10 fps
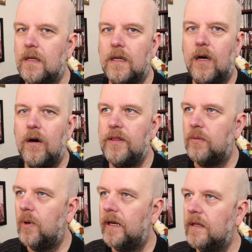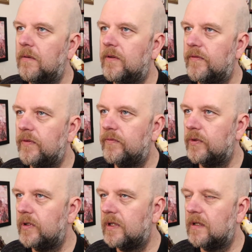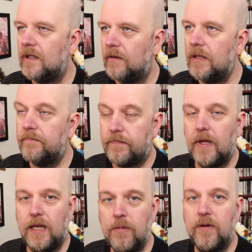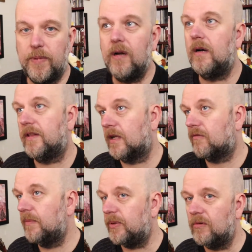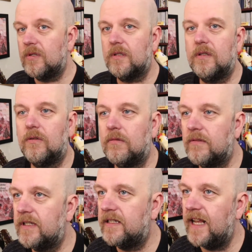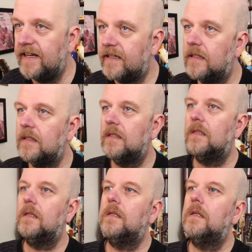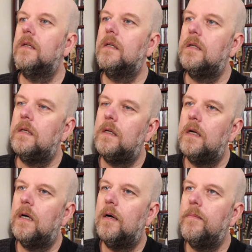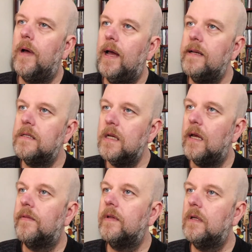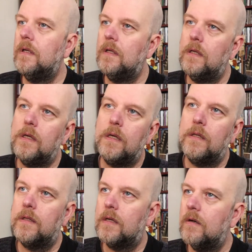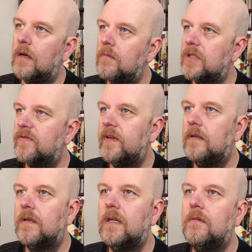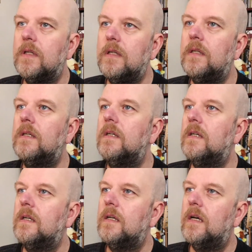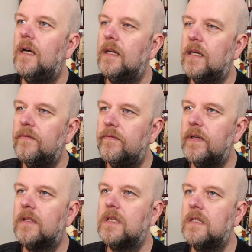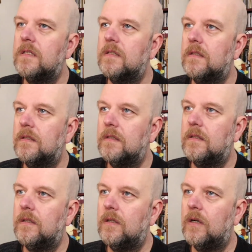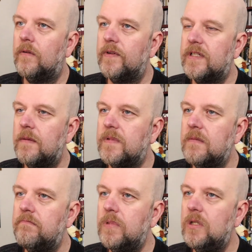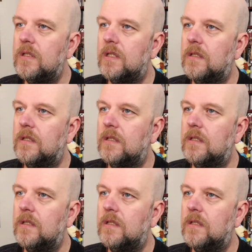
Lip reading: either way, and he would have avoided, he would have been either crippled or dead. And yeah, the guy was found guilty and convicted of attempted murder,